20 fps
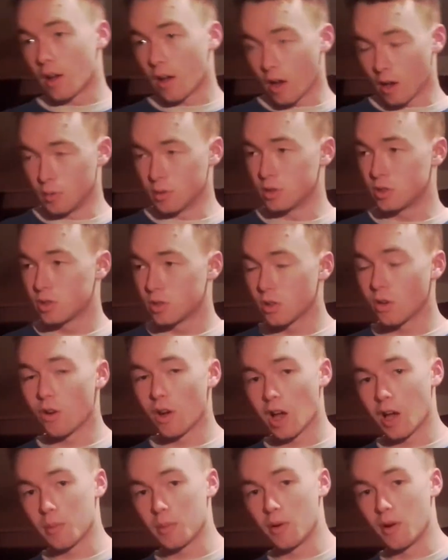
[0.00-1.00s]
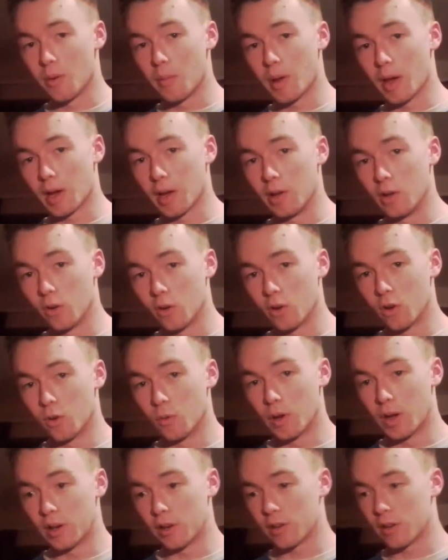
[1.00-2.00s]
I was so happy when Bakayoko
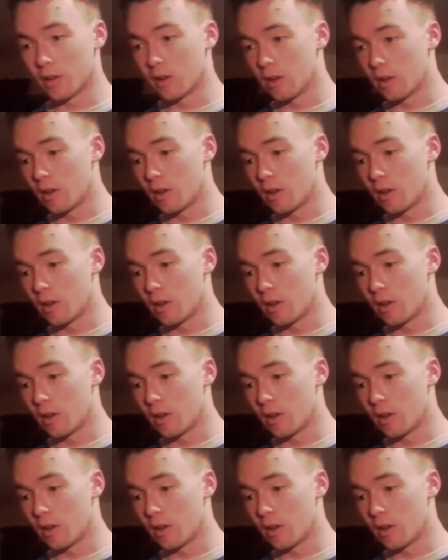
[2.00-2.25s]
went.